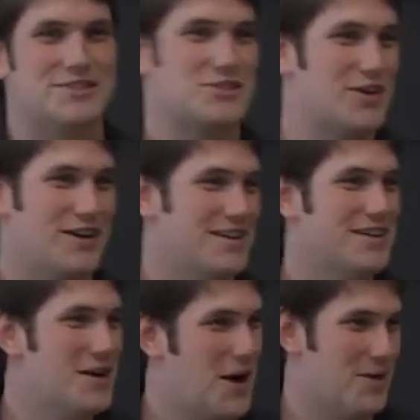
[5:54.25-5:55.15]
Sorry,
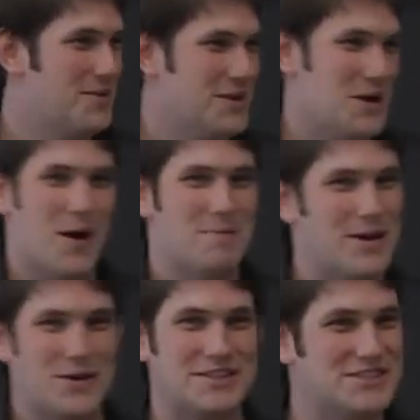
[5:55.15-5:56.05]

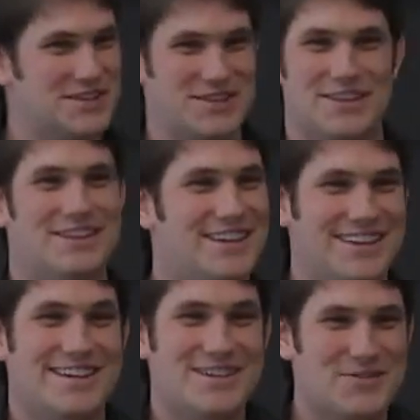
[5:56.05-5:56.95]
Americans get the
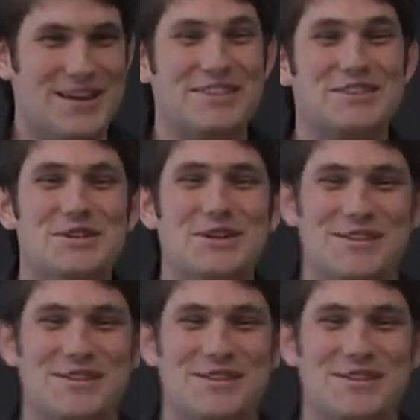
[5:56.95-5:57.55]
we get the two